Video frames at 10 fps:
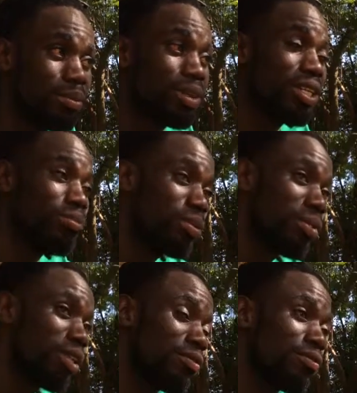He paid me
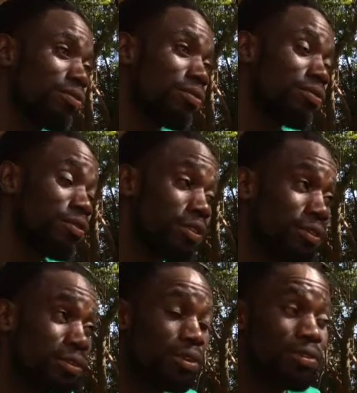money
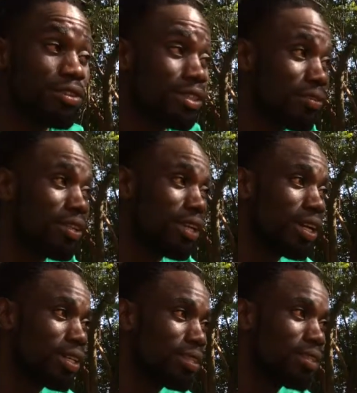for 7
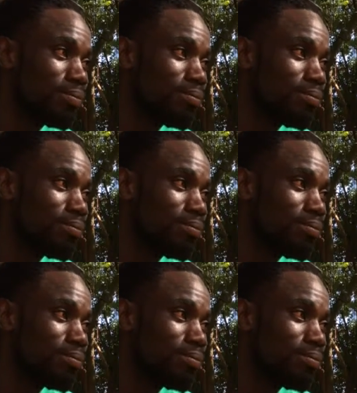years.